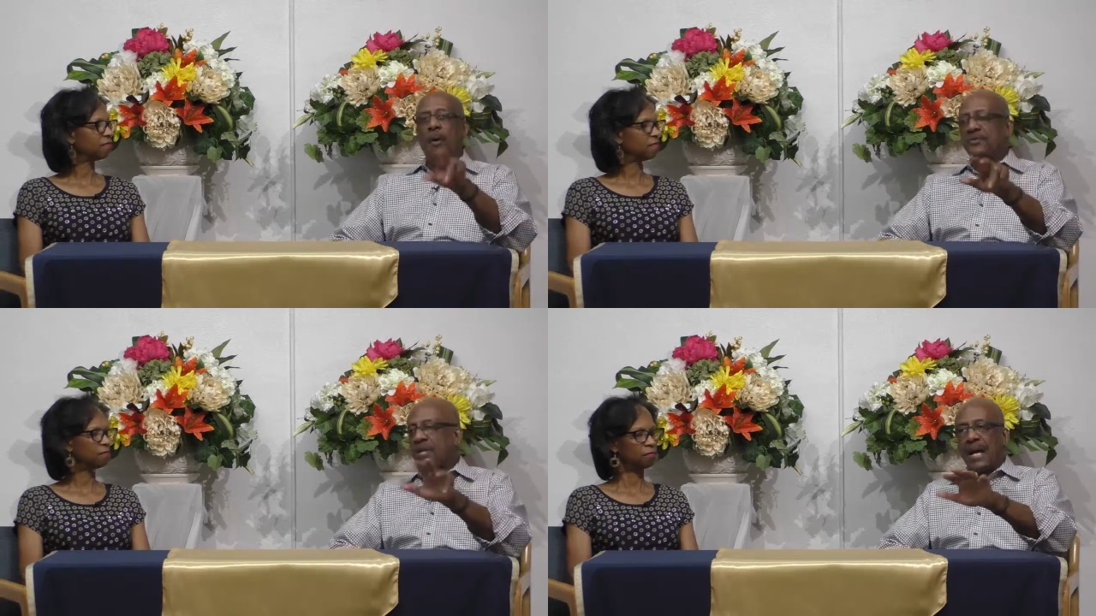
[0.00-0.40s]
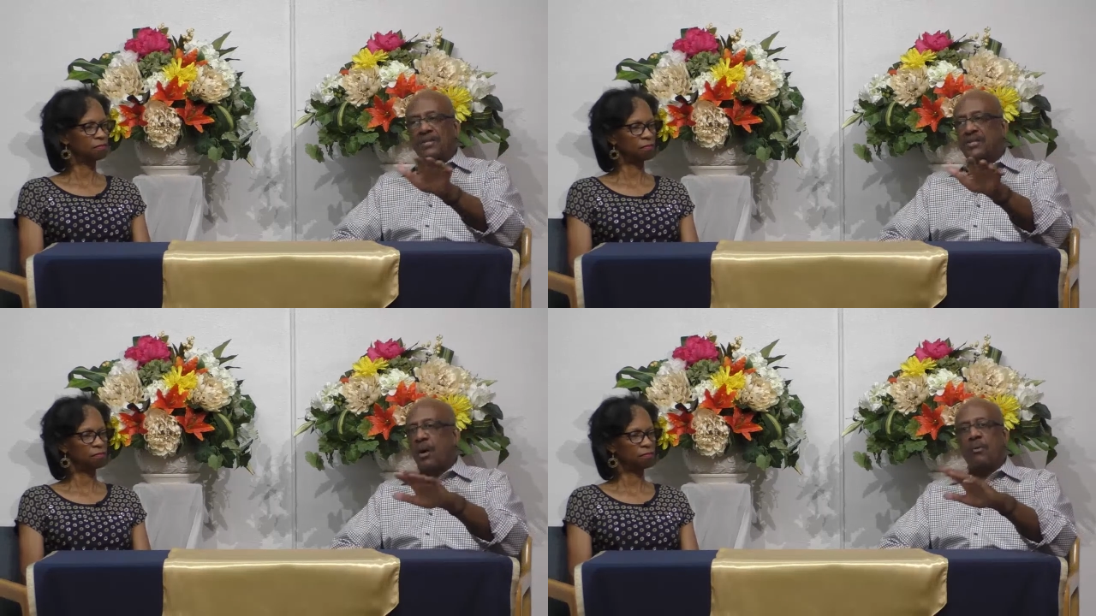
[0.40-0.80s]

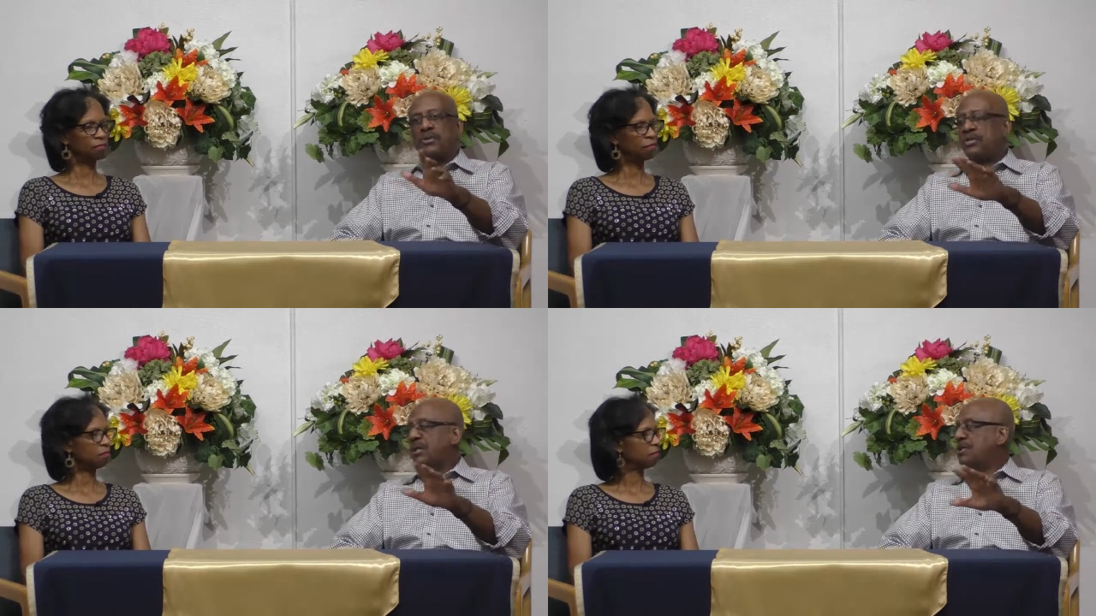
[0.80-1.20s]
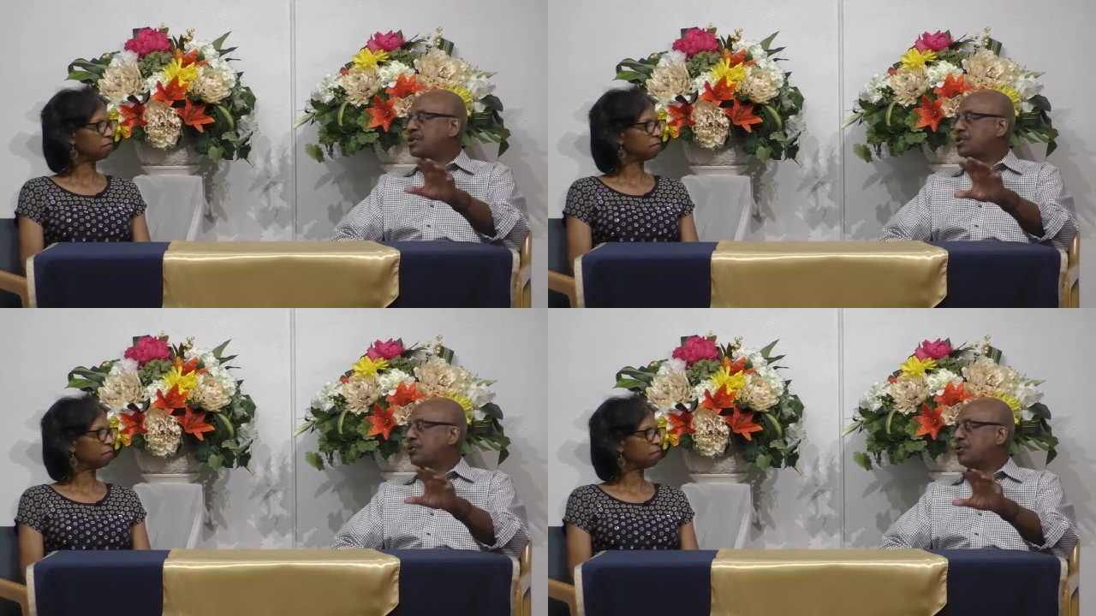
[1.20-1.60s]
Speaker 1: Those are not shows you
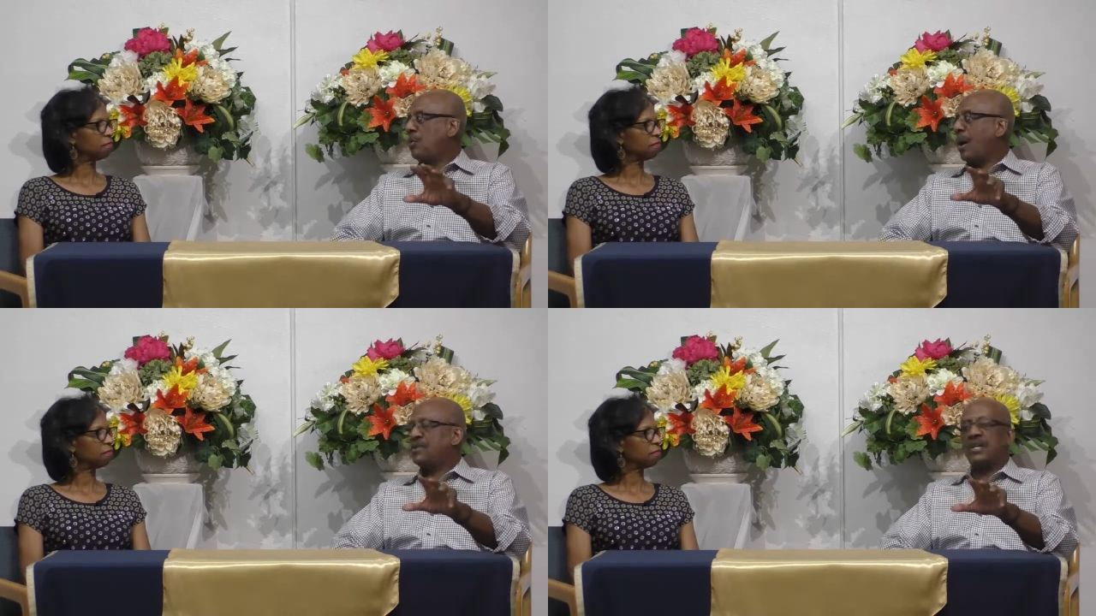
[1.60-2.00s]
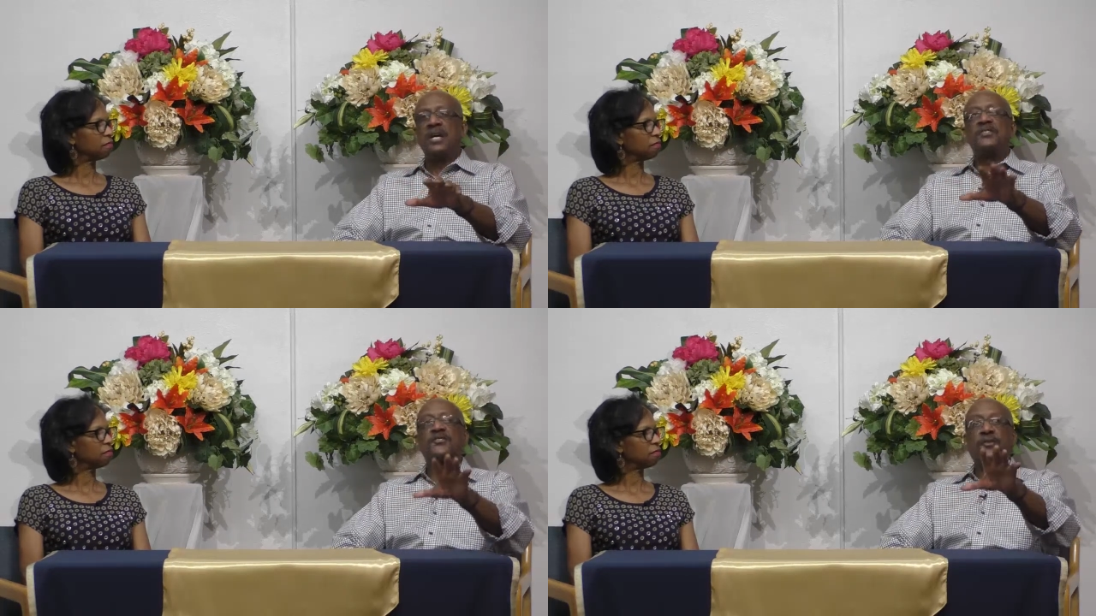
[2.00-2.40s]
should let your children
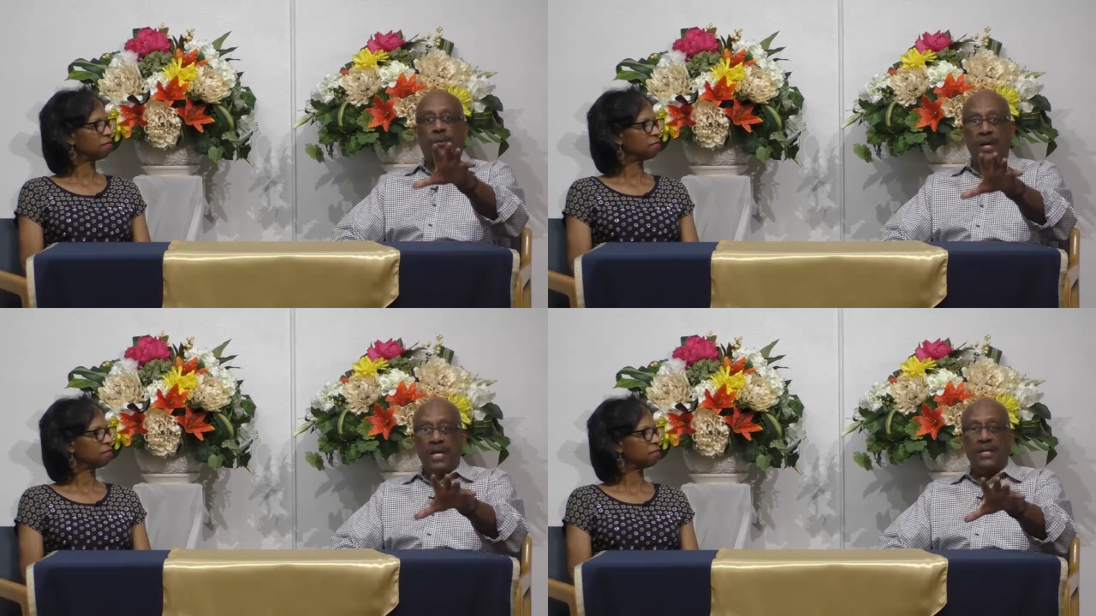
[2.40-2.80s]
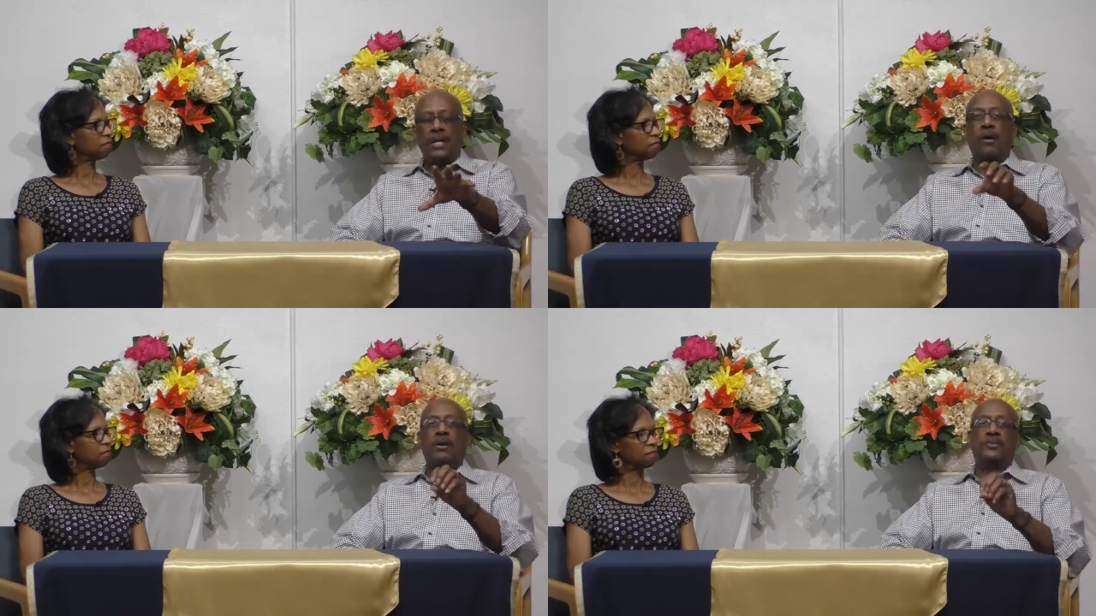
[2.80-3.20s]
watch.
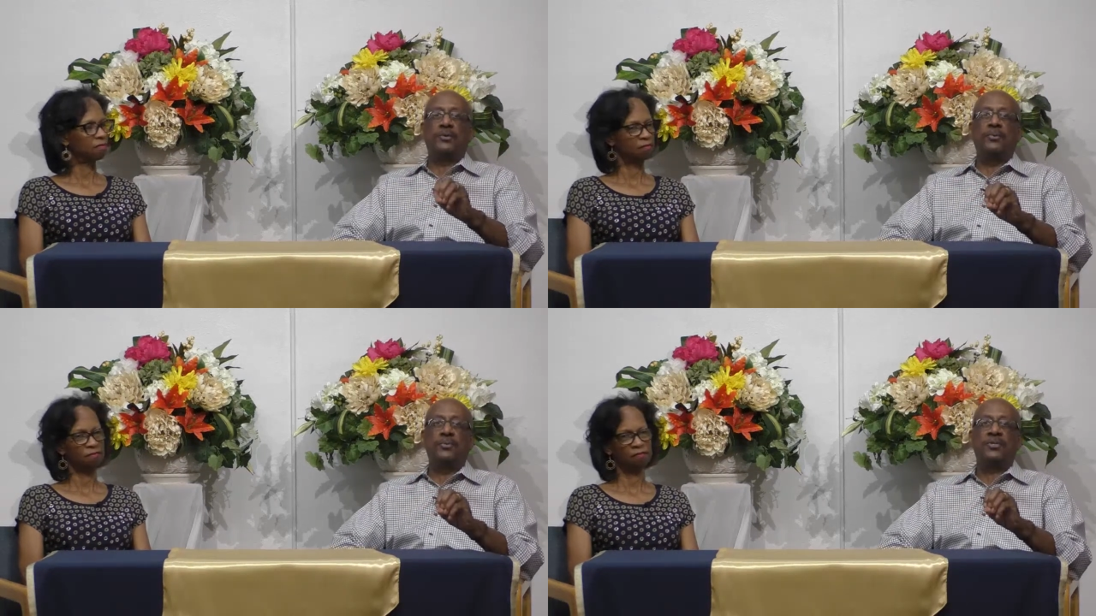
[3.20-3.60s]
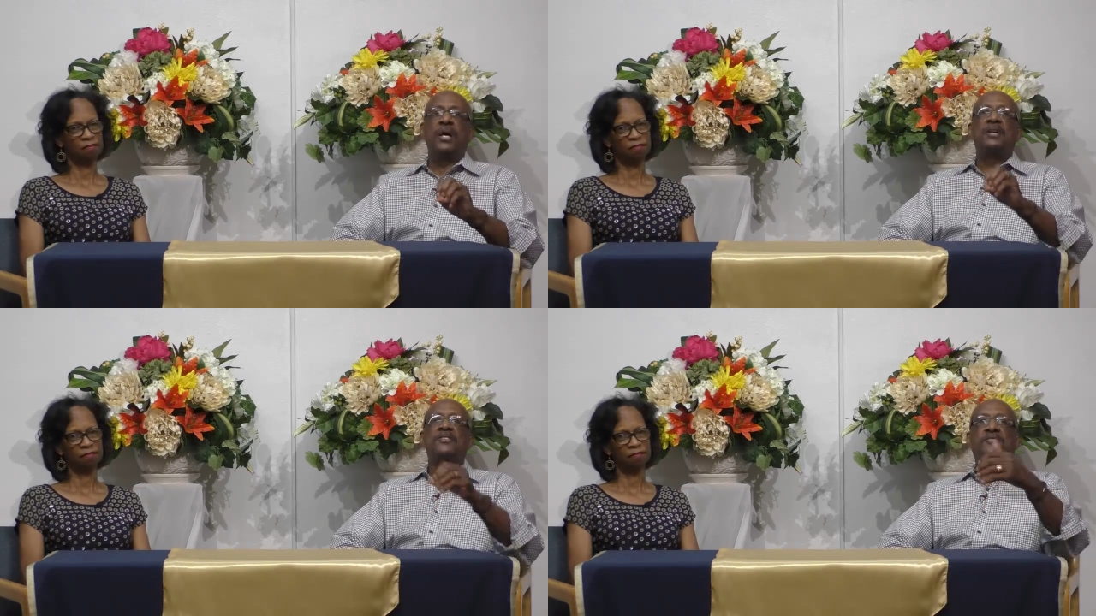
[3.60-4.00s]
Screen the
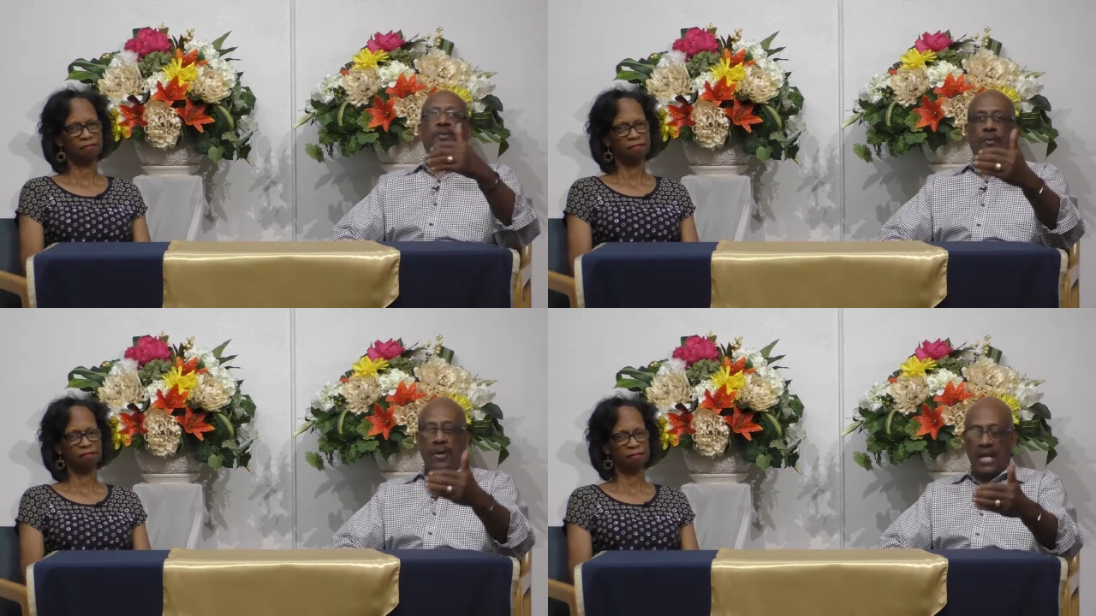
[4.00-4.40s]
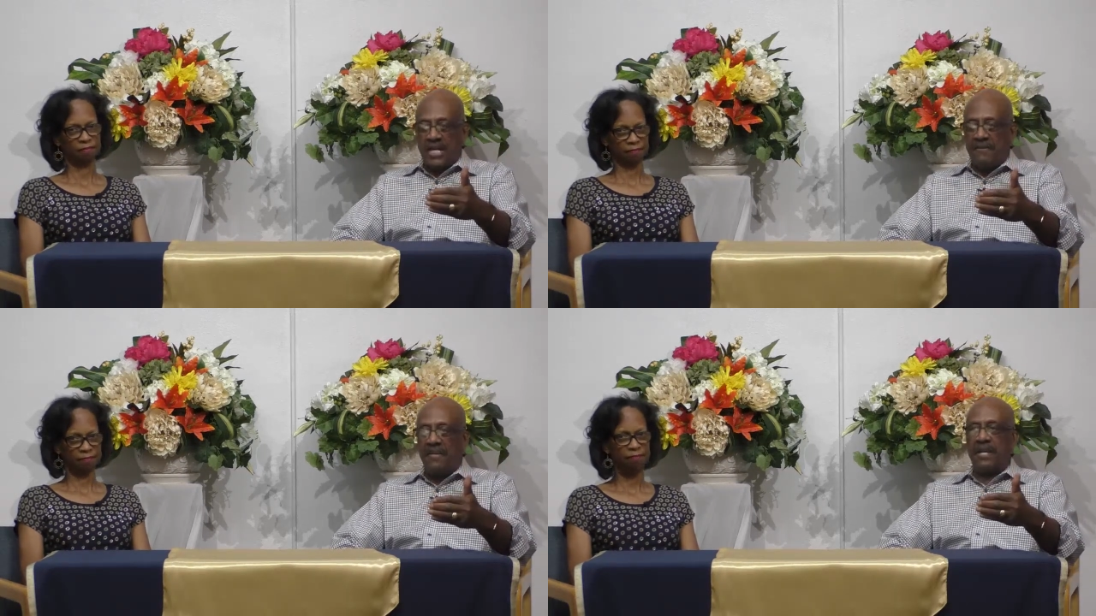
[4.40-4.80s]
cartoons.
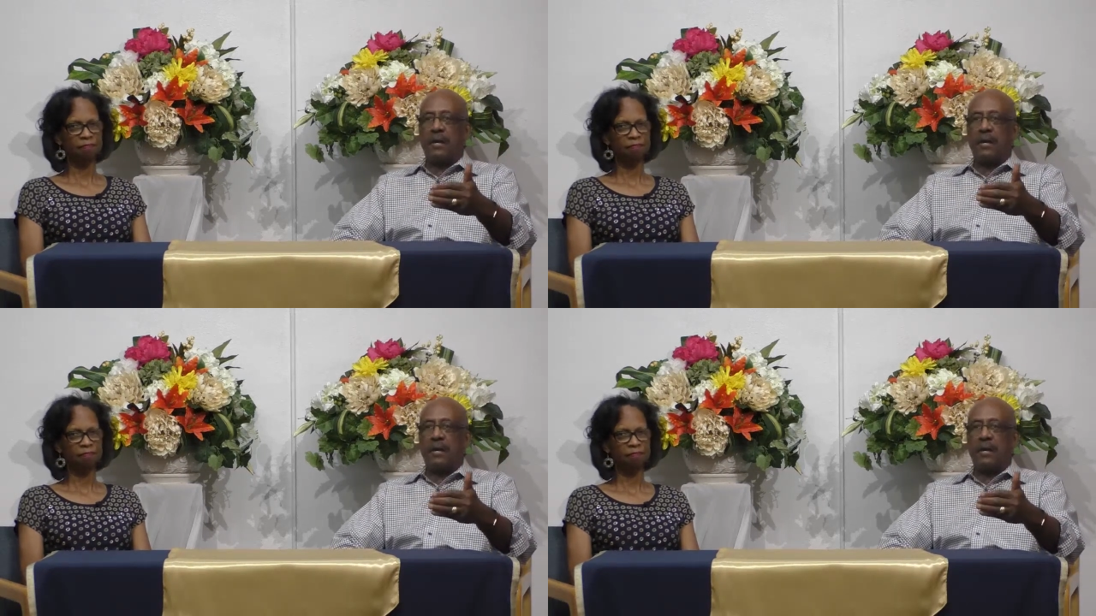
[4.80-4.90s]
Screen the